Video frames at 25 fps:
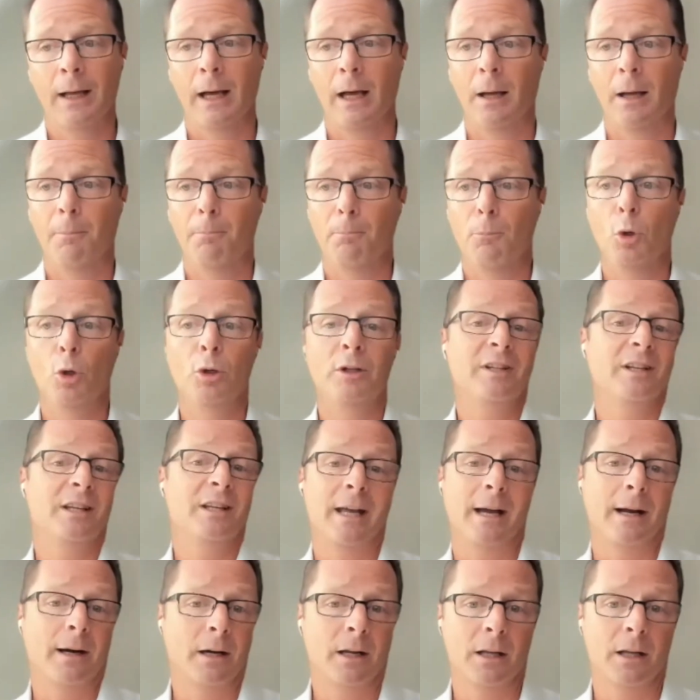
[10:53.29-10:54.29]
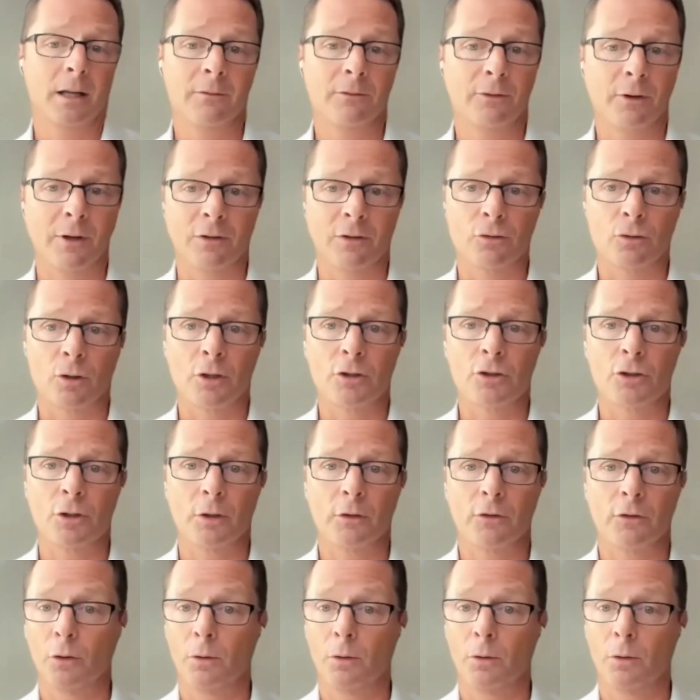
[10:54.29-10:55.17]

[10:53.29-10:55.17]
multi-carrier infrastructure,